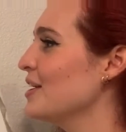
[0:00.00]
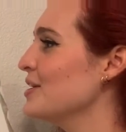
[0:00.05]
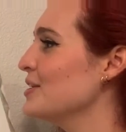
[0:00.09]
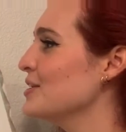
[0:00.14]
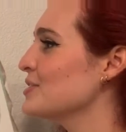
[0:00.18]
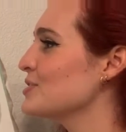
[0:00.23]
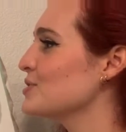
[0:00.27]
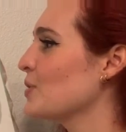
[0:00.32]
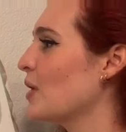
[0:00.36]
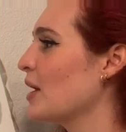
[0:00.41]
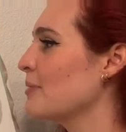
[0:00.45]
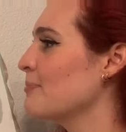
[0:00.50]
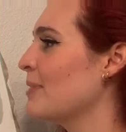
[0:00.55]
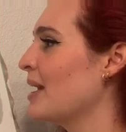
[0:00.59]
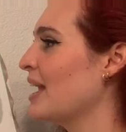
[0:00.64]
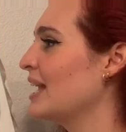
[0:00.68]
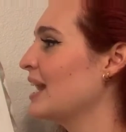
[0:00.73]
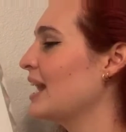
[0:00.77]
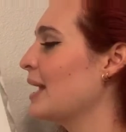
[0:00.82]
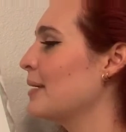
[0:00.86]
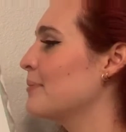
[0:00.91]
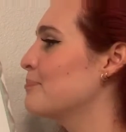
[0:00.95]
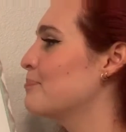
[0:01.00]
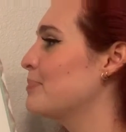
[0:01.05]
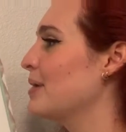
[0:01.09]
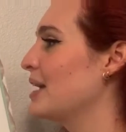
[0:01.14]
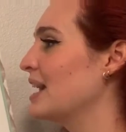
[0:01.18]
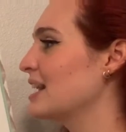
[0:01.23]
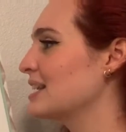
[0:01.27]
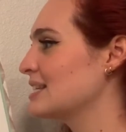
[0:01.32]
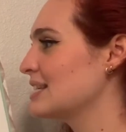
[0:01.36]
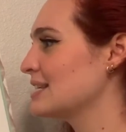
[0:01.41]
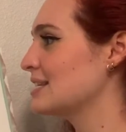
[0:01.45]
So I made a
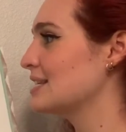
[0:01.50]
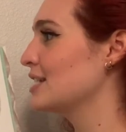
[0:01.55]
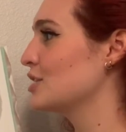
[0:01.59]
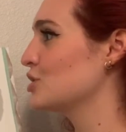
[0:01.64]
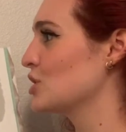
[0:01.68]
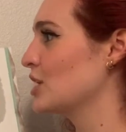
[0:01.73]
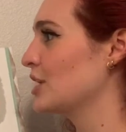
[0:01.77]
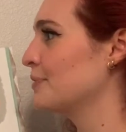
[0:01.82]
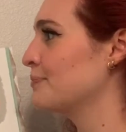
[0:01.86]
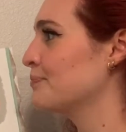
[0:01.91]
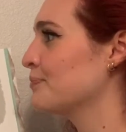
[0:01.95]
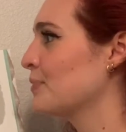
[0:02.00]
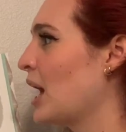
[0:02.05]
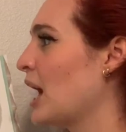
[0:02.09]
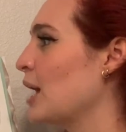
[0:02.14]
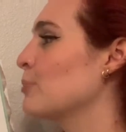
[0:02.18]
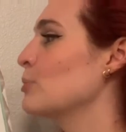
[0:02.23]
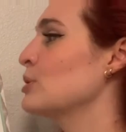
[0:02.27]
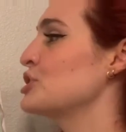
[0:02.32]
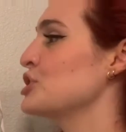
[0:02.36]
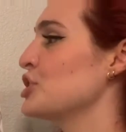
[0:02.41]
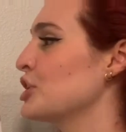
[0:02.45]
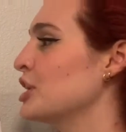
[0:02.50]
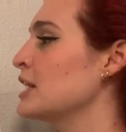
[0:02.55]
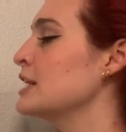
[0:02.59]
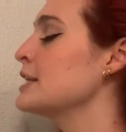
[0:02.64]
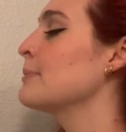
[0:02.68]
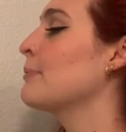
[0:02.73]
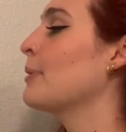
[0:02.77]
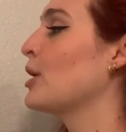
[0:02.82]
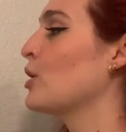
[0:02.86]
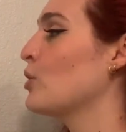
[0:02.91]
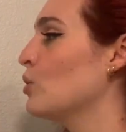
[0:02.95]
big decision. I'm returning to
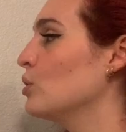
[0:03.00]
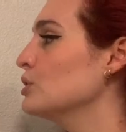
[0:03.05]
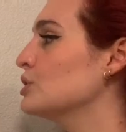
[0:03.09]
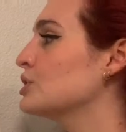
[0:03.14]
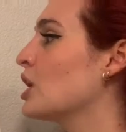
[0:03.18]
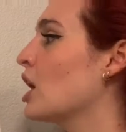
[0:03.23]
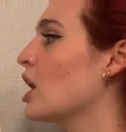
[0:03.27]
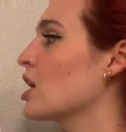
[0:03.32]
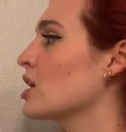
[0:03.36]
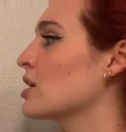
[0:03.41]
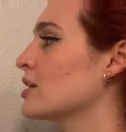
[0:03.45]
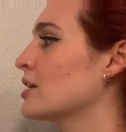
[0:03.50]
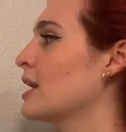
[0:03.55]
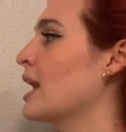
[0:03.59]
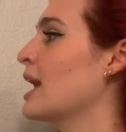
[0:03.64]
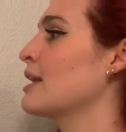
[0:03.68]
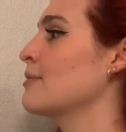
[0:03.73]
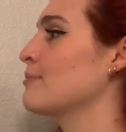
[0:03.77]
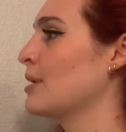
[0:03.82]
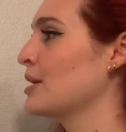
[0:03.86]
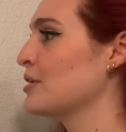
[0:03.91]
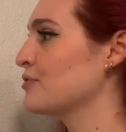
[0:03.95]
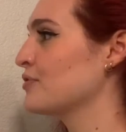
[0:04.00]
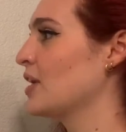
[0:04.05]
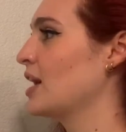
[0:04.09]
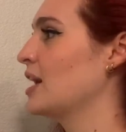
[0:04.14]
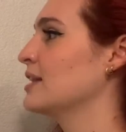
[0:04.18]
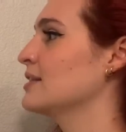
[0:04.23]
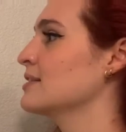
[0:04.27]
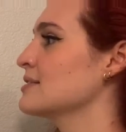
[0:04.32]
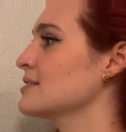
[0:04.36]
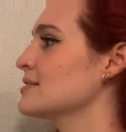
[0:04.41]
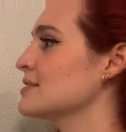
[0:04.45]
my old carton and my
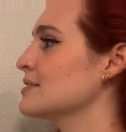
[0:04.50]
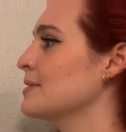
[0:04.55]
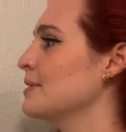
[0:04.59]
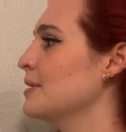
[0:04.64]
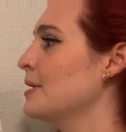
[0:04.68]
friends.